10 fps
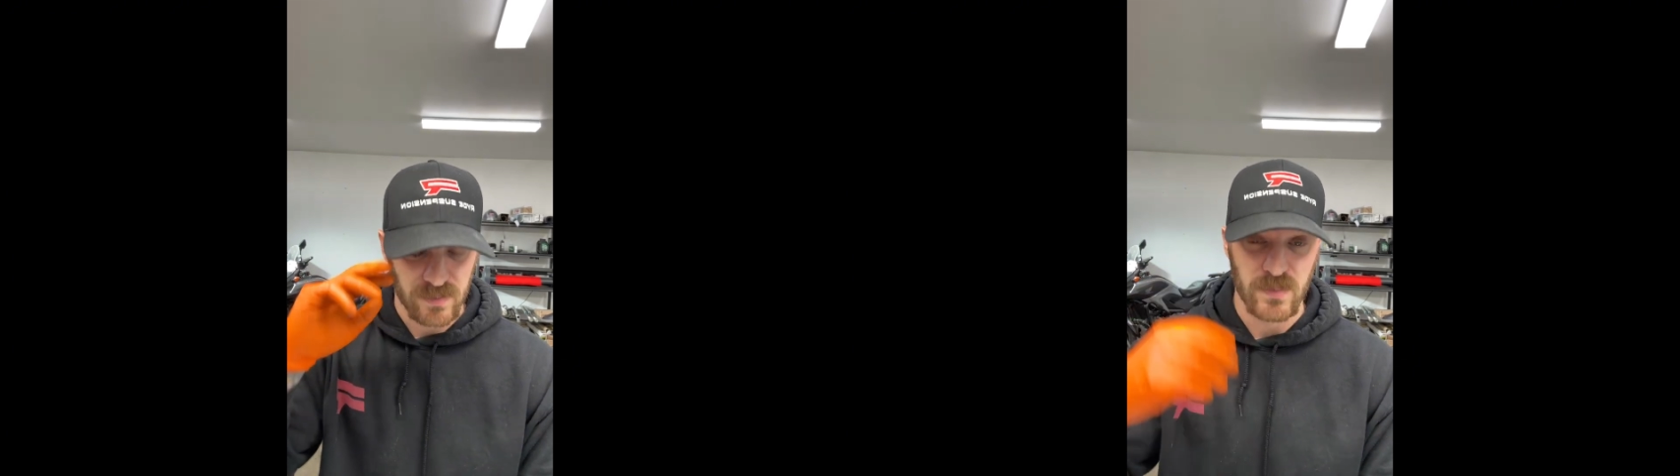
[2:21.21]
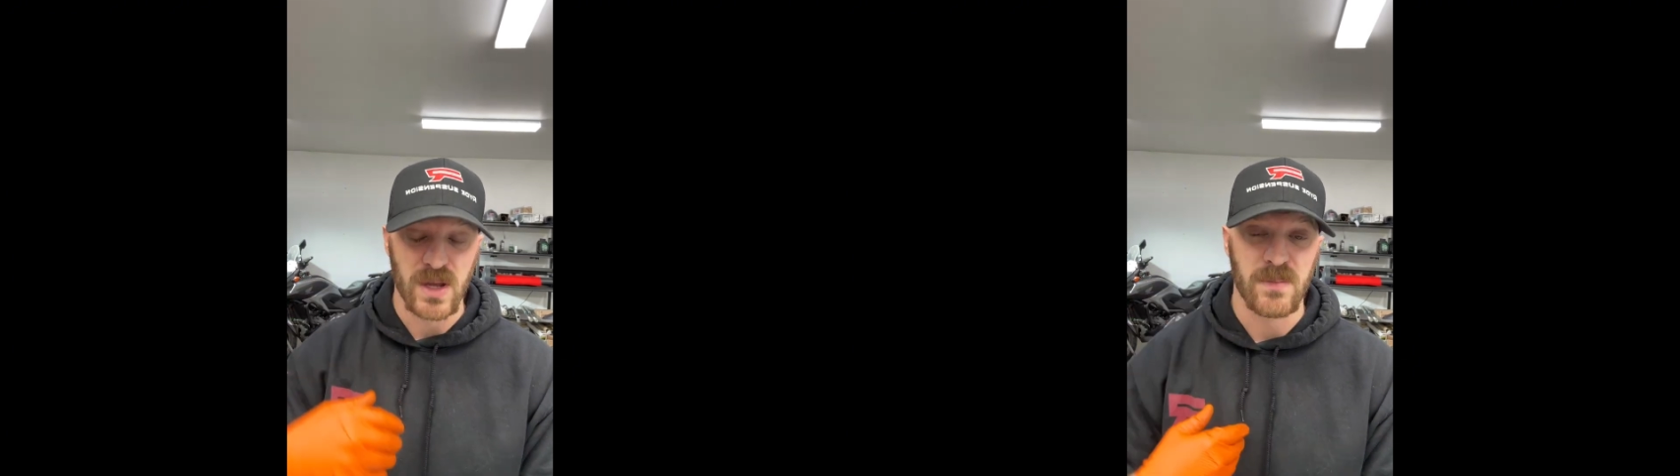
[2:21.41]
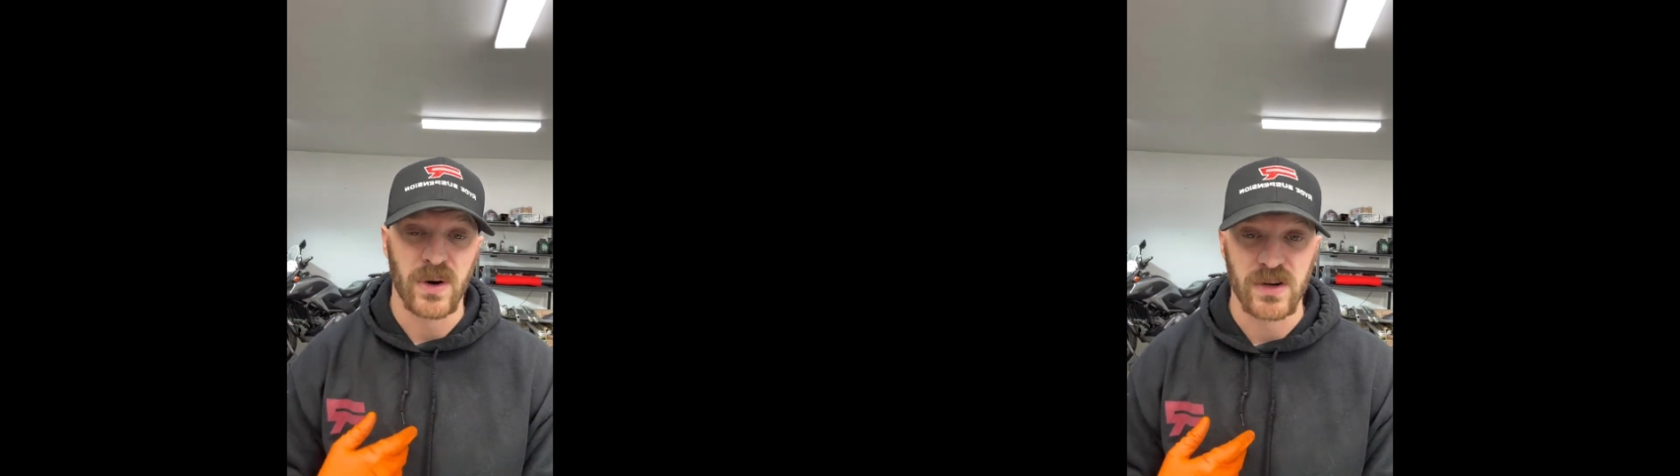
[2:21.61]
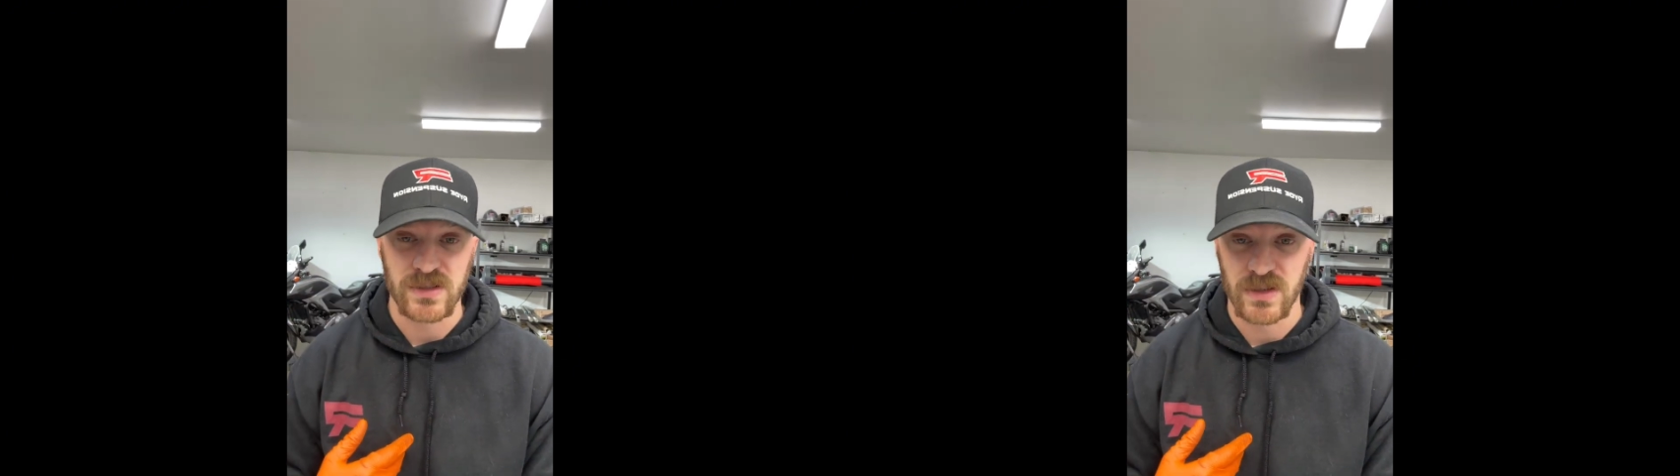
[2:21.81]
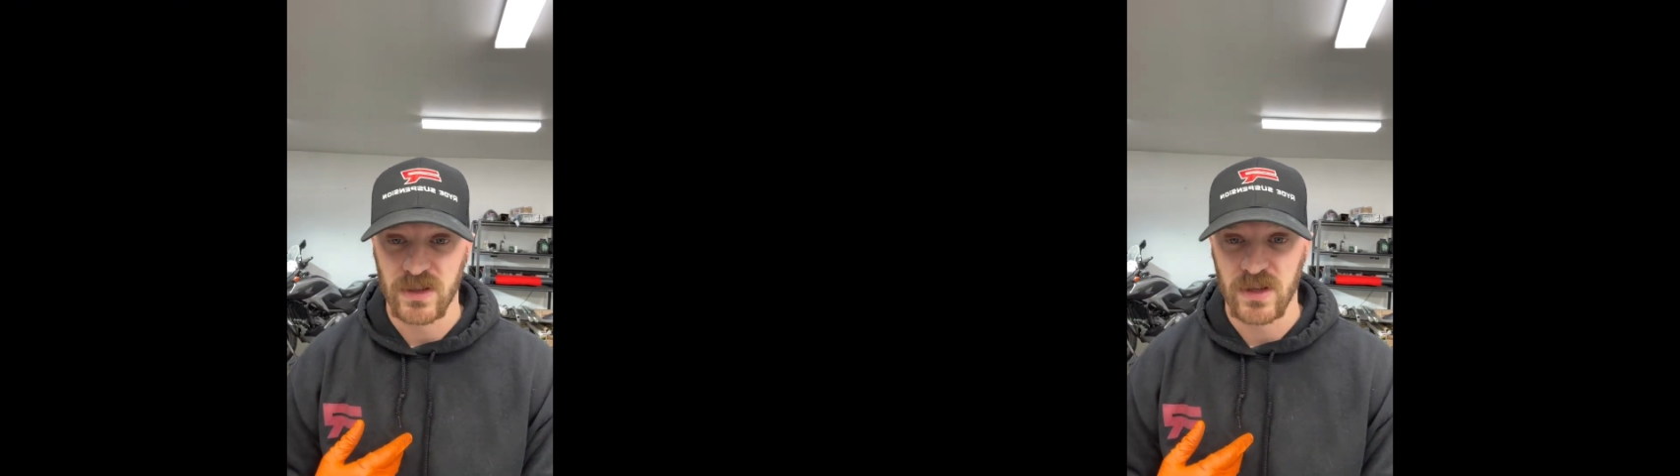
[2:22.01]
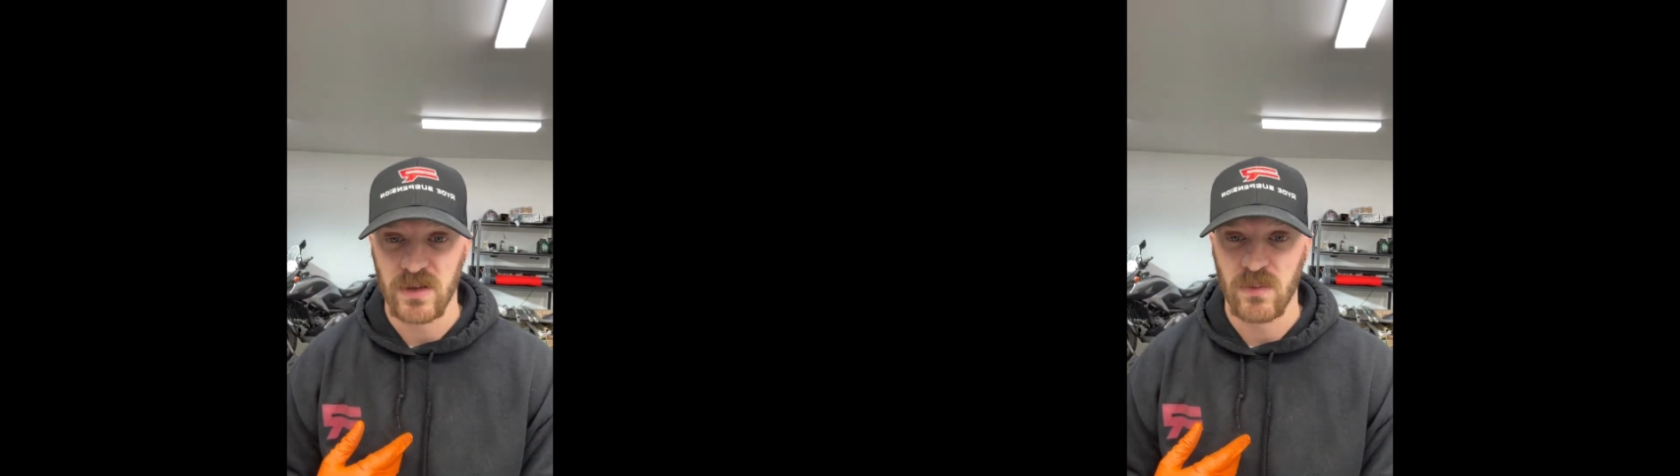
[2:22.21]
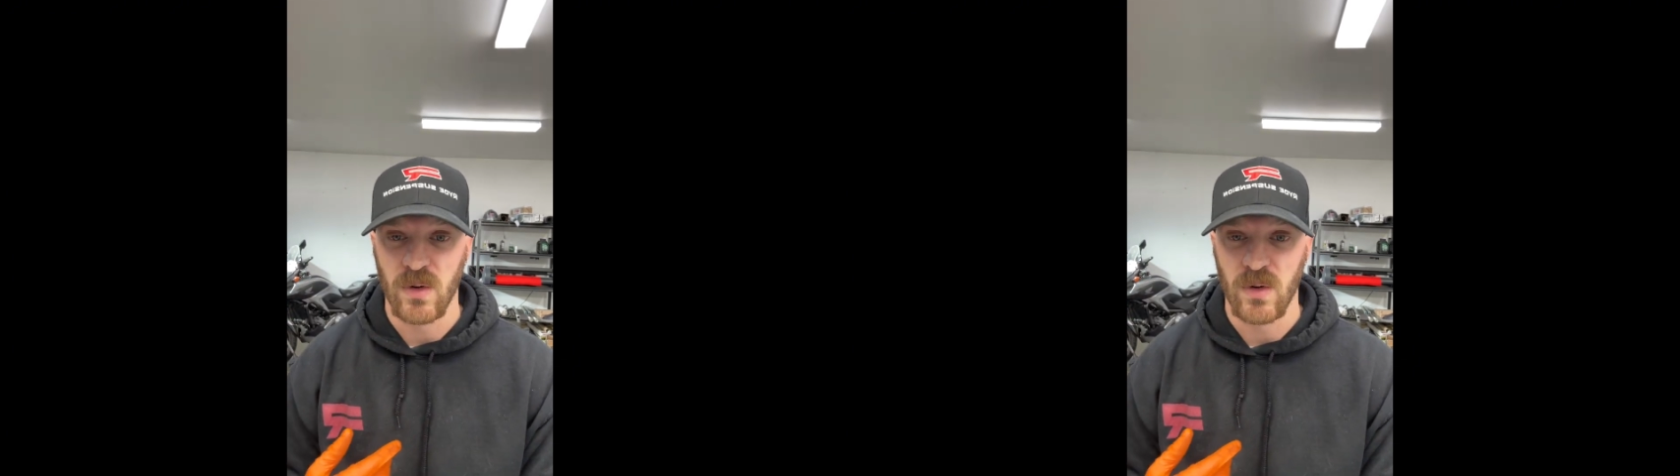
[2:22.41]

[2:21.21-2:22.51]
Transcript: Me personally,